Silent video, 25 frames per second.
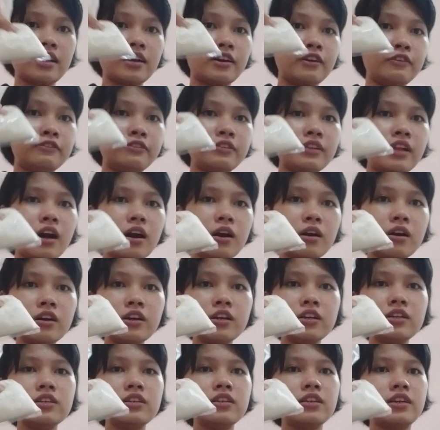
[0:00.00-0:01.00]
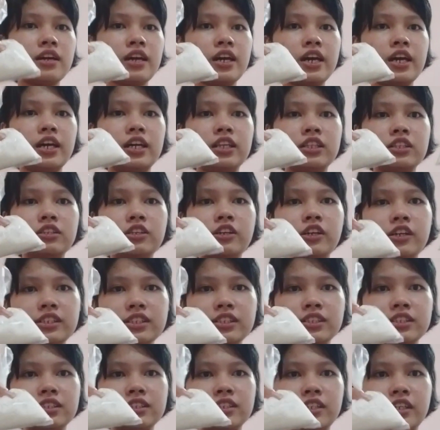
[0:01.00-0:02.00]
flour and
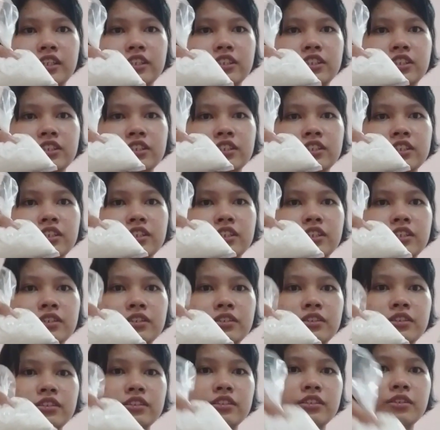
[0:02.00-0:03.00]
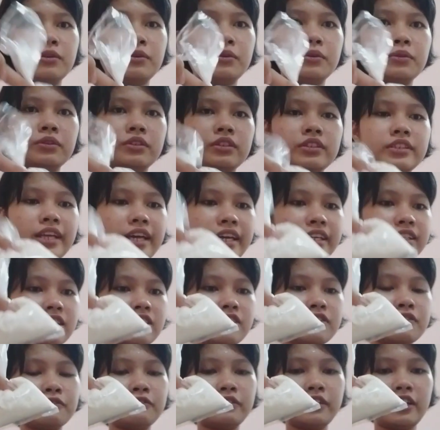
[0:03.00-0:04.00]
cornstarch. So
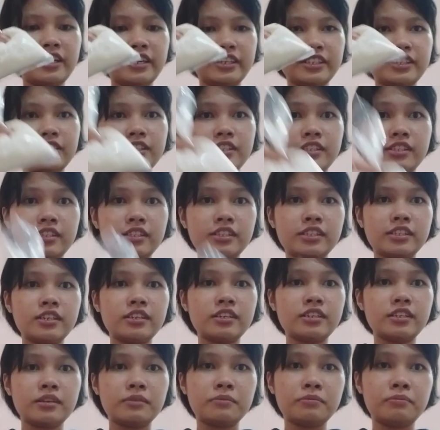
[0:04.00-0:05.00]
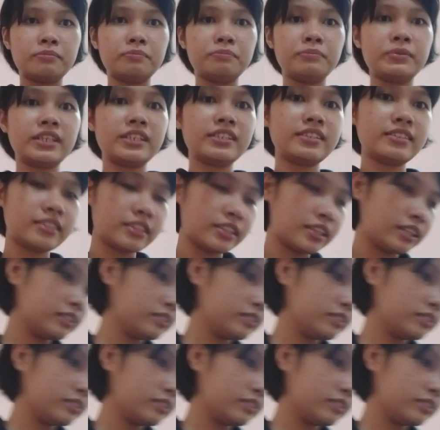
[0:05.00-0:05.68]
let's first mix it.